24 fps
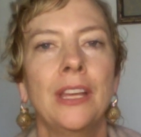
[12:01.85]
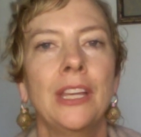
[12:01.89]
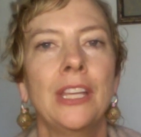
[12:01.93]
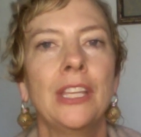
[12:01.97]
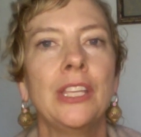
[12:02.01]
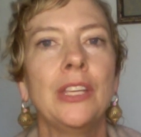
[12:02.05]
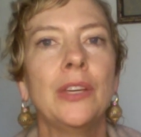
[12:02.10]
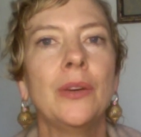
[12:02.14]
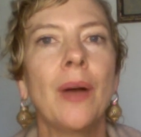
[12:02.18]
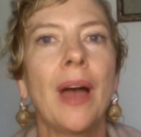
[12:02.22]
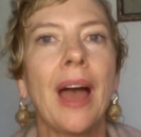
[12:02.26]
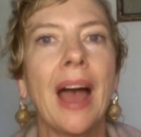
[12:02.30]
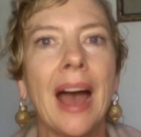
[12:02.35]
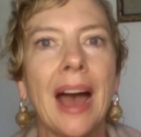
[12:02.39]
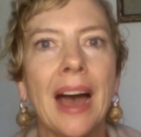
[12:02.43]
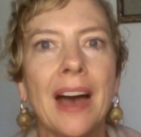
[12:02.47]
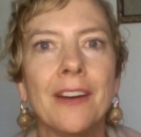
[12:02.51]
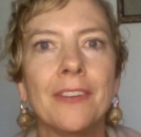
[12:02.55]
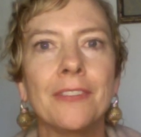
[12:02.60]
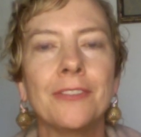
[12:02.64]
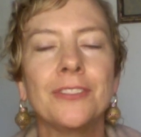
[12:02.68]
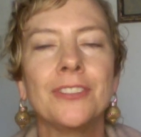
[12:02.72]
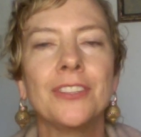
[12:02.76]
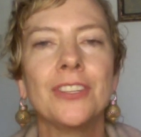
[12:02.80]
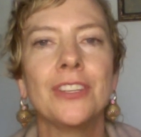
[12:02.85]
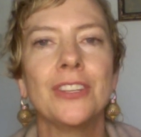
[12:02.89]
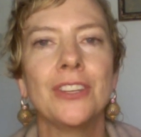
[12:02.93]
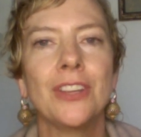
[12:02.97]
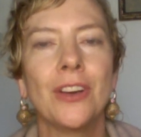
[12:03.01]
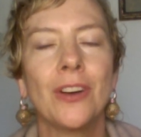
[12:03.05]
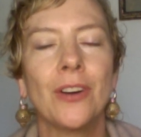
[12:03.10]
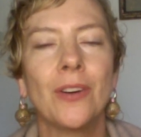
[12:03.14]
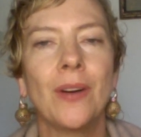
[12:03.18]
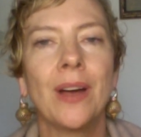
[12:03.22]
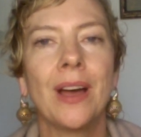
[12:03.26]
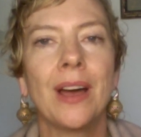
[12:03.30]
you have to
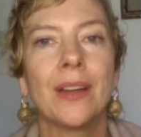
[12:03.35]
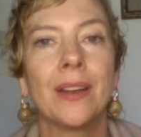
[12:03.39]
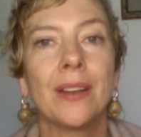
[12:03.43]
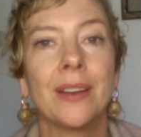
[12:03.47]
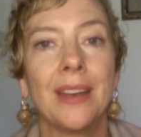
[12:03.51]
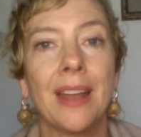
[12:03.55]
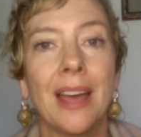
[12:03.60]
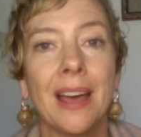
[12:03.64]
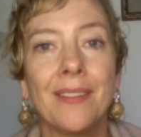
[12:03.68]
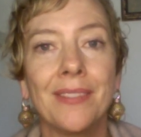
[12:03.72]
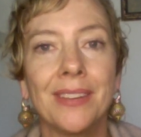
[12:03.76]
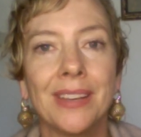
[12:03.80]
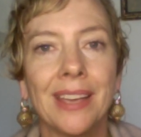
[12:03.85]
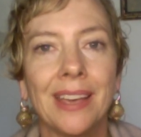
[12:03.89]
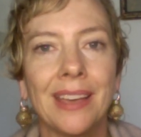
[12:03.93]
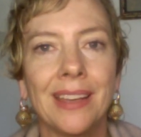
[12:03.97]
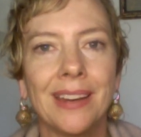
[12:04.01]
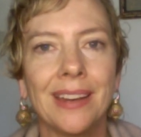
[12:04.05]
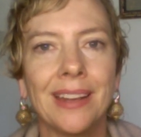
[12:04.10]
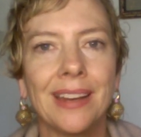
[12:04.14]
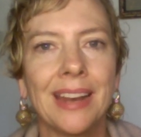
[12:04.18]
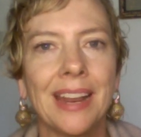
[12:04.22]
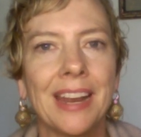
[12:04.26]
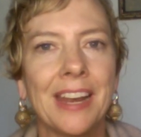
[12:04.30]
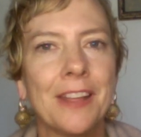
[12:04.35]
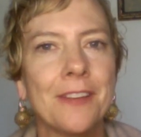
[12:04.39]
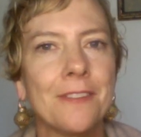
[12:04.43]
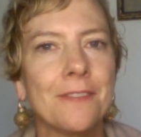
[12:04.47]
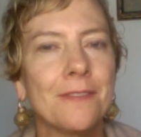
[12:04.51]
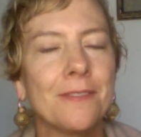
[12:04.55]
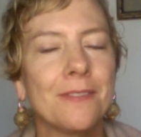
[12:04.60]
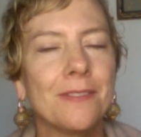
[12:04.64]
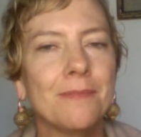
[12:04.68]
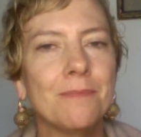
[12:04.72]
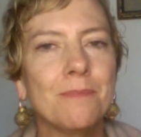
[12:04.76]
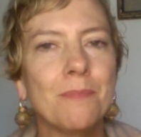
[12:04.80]
know how to navigate it. And it,
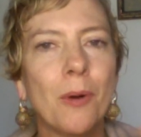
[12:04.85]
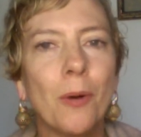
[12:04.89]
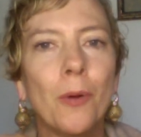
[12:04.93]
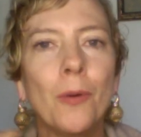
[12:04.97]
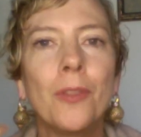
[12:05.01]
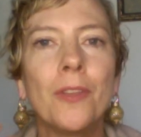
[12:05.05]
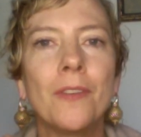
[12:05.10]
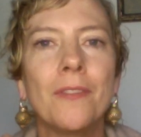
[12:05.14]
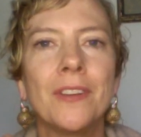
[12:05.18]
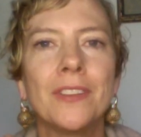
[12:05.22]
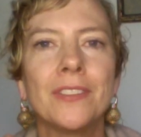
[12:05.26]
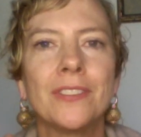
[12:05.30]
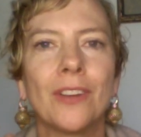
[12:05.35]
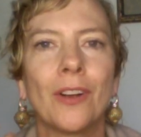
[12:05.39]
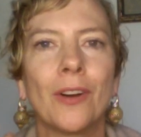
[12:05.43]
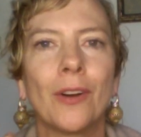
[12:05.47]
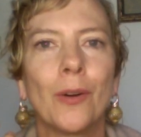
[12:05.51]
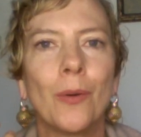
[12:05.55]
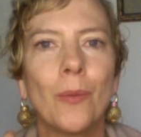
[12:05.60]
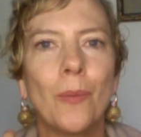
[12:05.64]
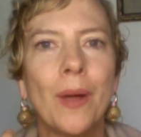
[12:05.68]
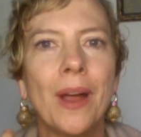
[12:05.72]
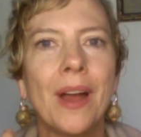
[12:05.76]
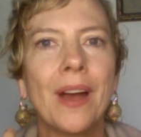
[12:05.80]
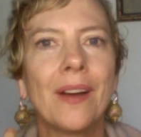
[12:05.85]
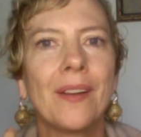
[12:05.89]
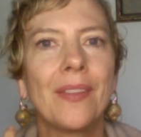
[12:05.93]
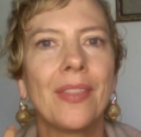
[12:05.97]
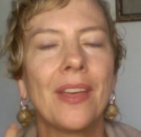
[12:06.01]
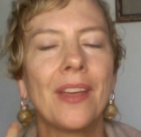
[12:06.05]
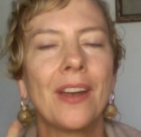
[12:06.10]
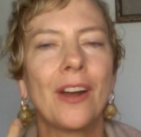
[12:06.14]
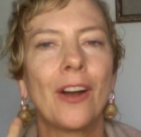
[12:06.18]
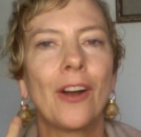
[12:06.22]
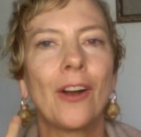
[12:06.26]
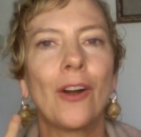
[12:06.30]
both of us are aware
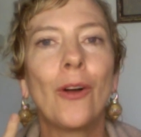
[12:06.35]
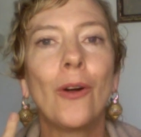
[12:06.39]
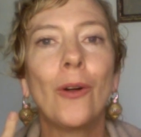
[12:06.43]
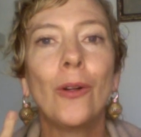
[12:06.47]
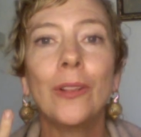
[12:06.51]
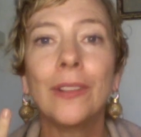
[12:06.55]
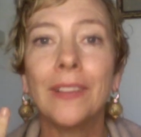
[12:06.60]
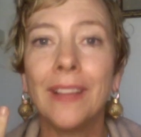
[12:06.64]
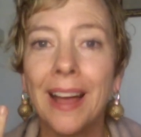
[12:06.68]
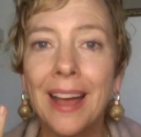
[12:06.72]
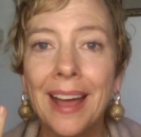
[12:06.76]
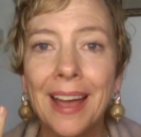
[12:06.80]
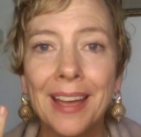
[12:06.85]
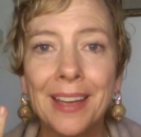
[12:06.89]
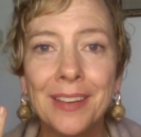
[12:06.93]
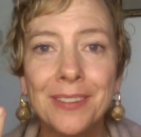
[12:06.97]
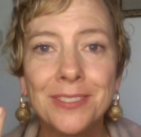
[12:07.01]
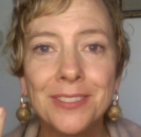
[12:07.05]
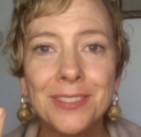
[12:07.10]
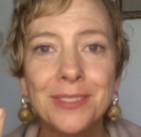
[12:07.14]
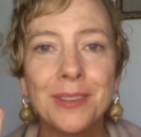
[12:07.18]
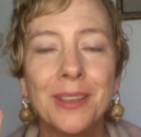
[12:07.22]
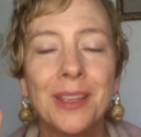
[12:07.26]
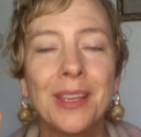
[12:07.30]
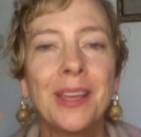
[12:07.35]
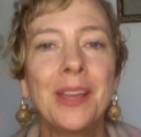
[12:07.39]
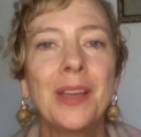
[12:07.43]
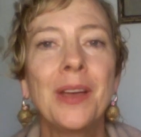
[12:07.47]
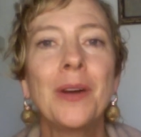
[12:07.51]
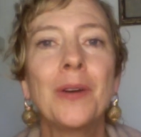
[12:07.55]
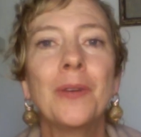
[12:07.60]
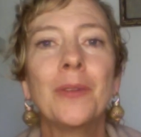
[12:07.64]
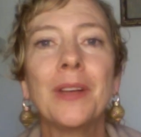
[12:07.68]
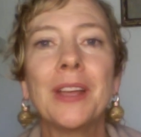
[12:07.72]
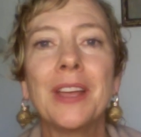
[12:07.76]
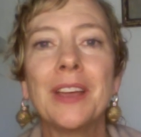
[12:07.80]
that our whole lives
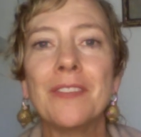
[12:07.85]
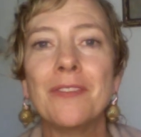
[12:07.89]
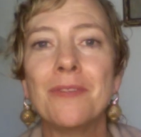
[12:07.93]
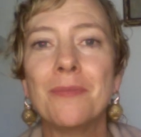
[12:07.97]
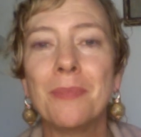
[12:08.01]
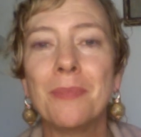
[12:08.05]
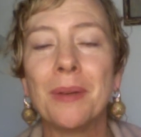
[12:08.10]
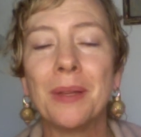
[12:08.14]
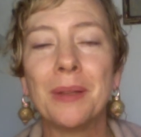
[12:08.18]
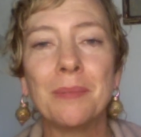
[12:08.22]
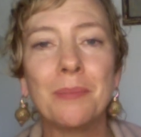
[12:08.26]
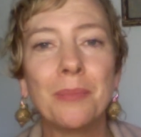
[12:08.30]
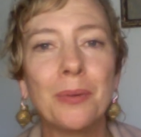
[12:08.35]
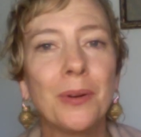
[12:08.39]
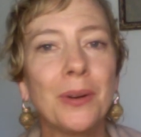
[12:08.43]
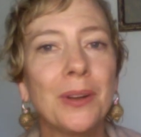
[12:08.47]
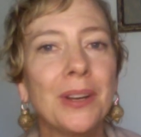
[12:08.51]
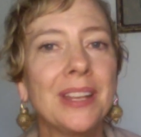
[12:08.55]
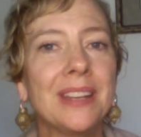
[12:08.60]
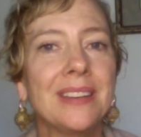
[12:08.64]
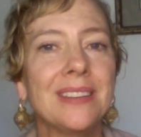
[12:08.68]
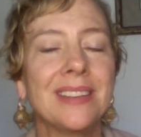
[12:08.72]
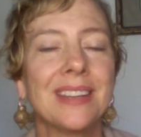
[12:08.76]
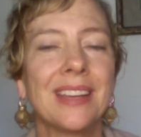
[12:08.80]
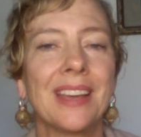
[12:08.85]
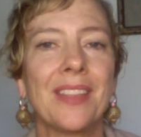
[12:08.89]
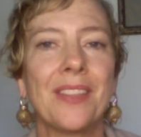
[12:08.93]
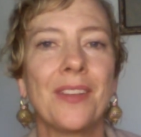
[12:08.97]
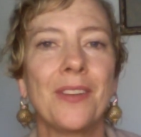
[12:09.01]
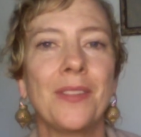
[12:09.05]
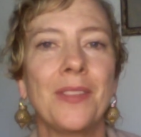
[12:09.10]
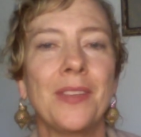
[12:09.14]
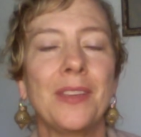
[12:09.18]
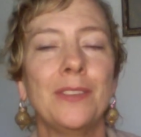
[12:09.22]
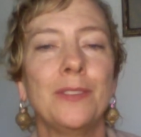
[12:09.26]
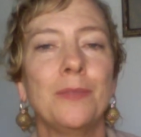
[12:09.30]
we have been putting together
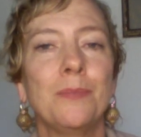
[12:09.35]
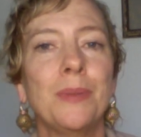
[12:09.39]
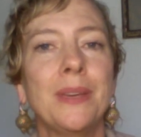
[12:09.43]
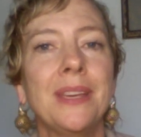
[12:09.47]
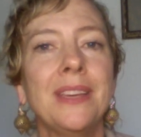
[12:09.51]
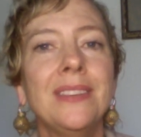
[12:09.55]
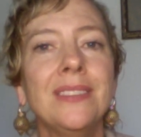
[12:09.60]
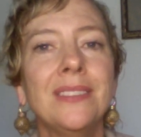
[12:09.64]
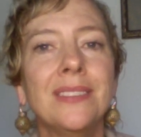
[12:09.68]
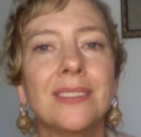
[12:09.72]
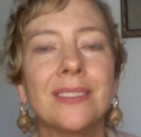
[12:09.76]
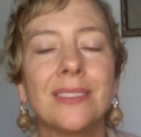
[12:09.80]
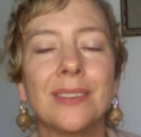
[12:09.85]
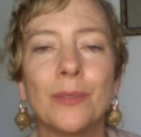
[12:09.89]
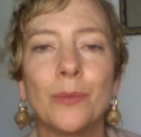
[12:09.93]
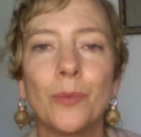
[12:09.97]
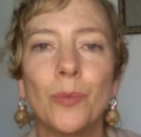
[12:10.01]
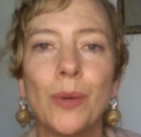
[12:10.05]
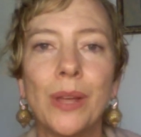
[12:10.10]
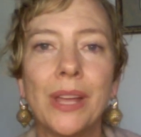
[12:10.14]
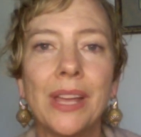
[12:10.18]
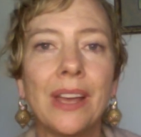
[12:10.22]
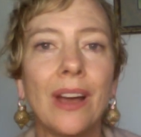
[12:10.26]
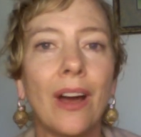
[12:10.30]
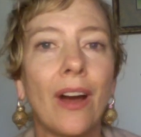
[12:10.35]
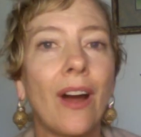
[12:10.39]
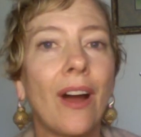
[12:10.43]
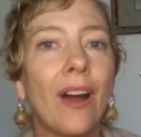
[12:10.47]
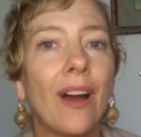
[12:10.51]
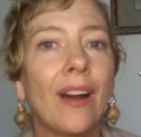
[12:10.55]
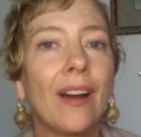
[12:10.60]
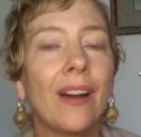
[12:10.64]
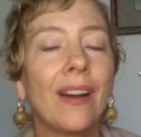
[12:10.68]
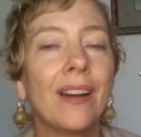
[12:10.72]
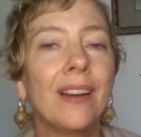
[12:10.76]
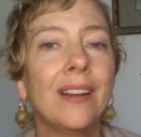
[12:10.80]
these pieces and we
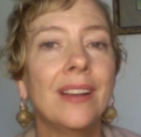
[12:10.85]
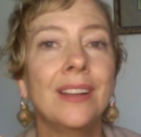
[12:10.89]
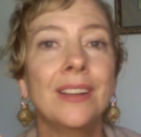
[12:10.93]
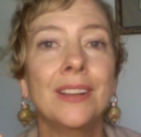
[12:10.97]
are.